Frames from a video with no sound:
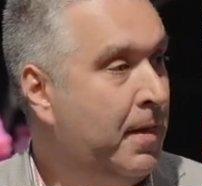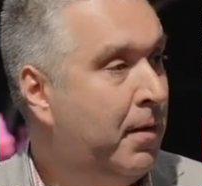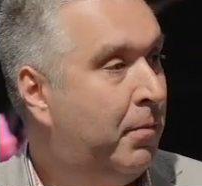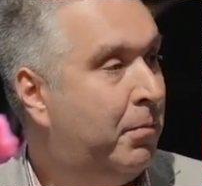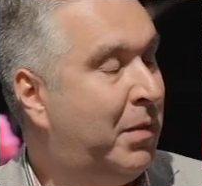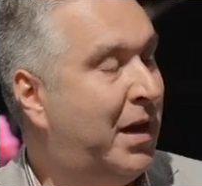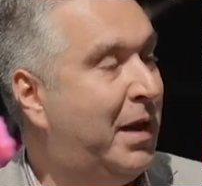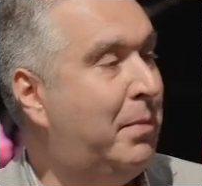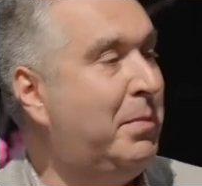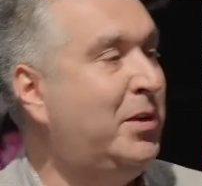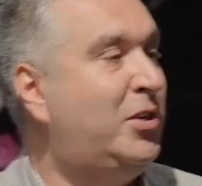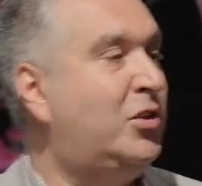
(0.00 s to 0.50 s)

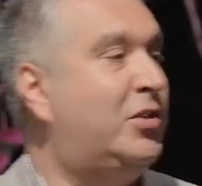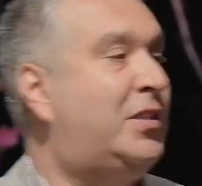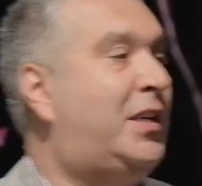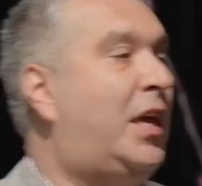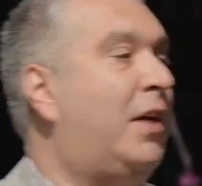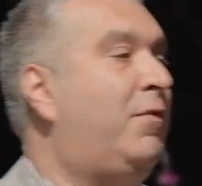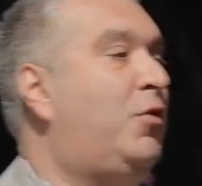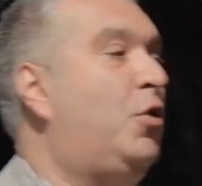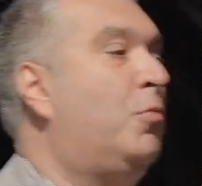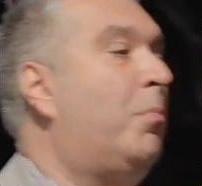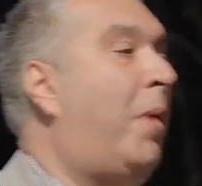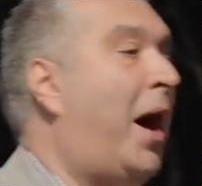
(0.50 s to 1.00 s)
But let me just
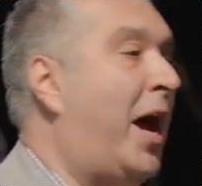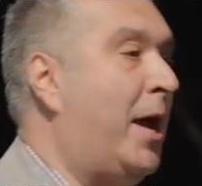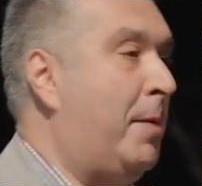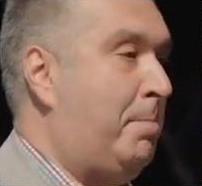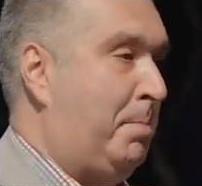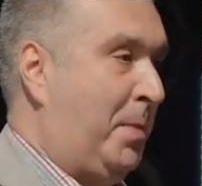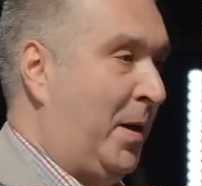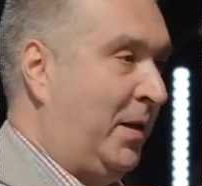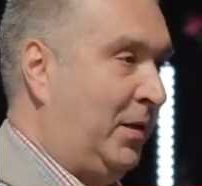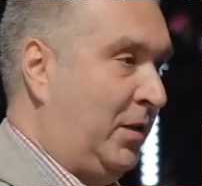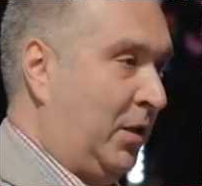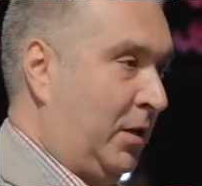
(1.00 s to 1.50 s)
give you my
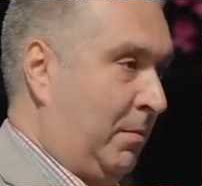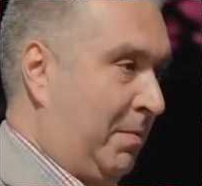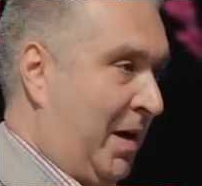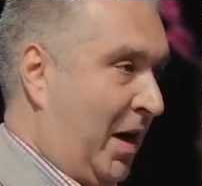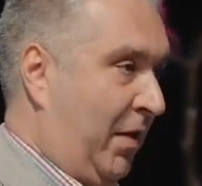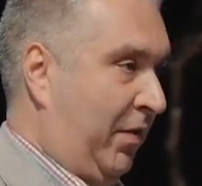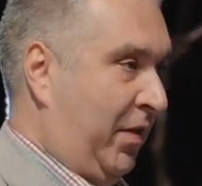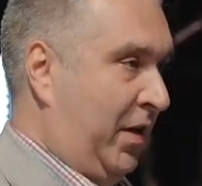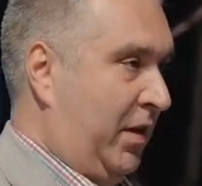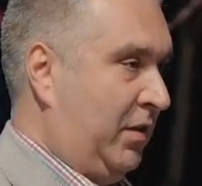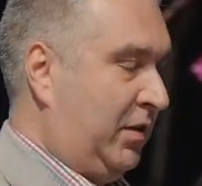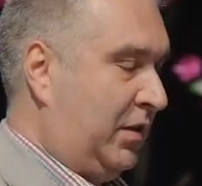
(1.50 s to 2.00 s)
opinion
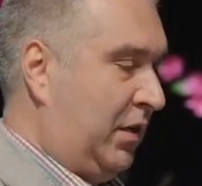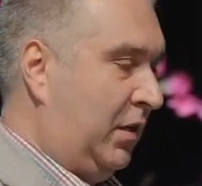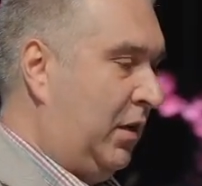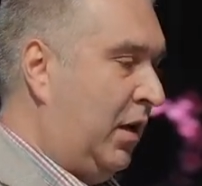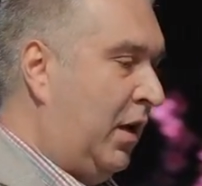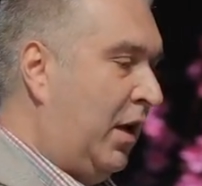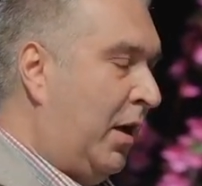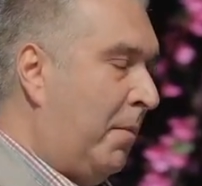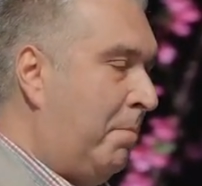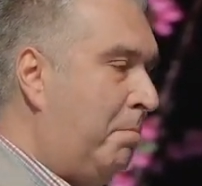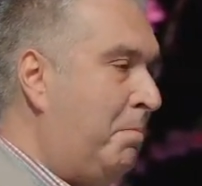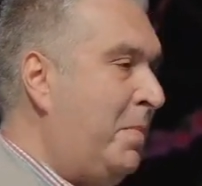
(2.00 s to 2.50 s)
about this, and
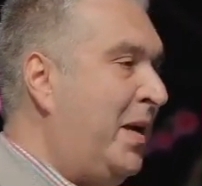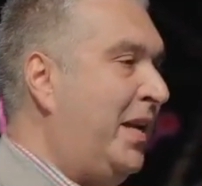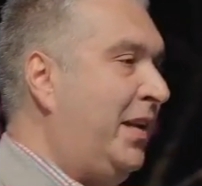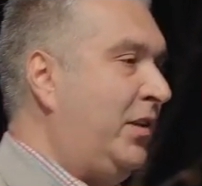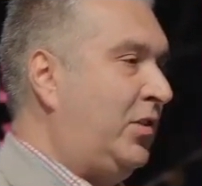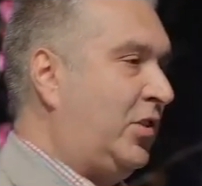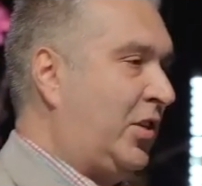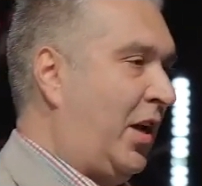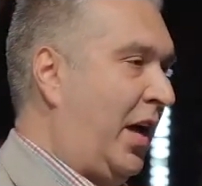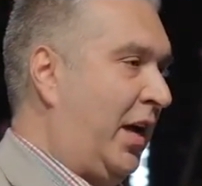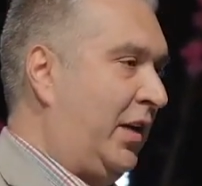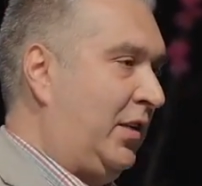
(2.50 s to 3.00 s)
many
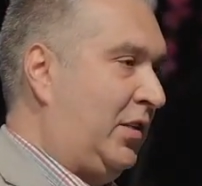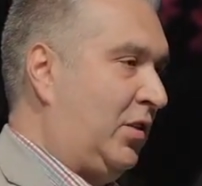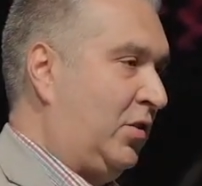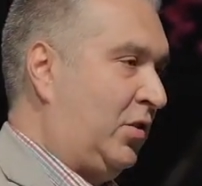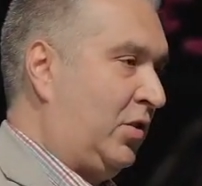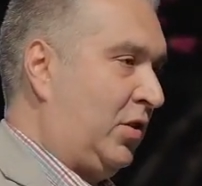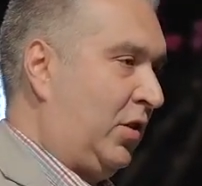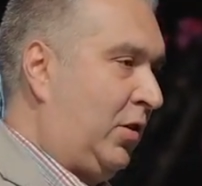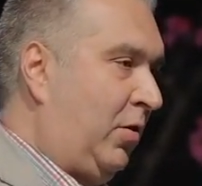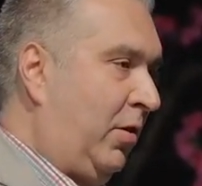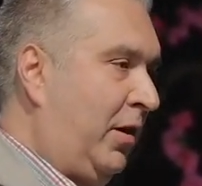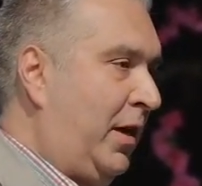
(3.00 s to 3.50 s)
scientists
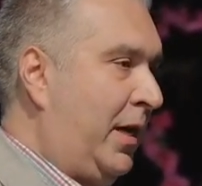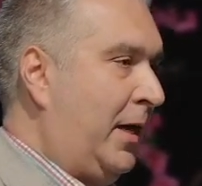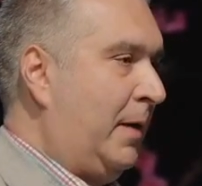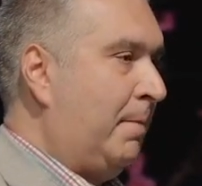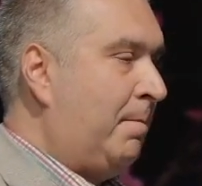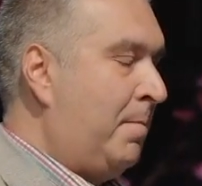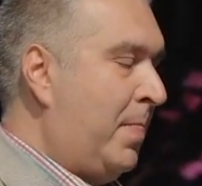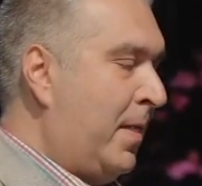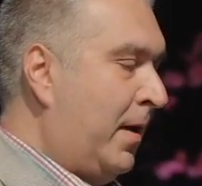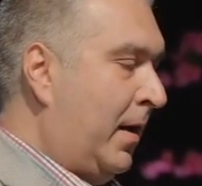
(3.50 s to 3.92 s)
agree.